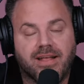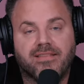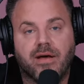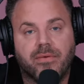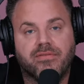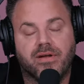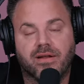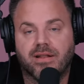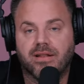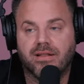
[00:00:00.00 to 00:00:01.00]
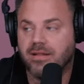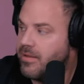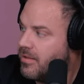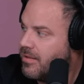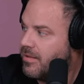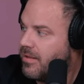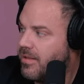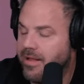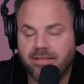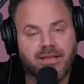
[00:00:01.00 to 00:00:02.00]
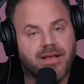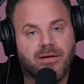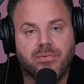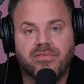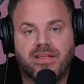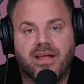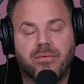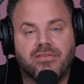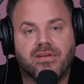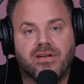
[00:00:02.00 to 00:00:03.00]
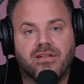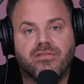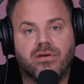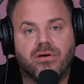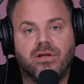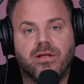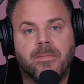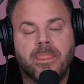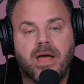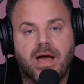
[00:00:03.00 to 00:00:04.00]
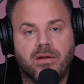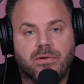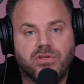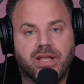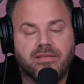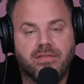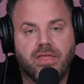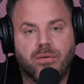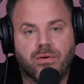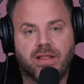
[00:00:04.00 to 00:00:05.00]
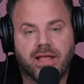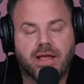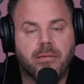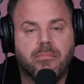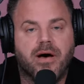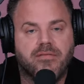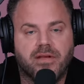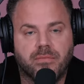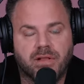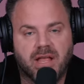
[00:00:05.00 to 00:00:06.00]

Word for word: That's how we started. That's hundred percent how we started. So I don't want you guys to think we're like above it and we're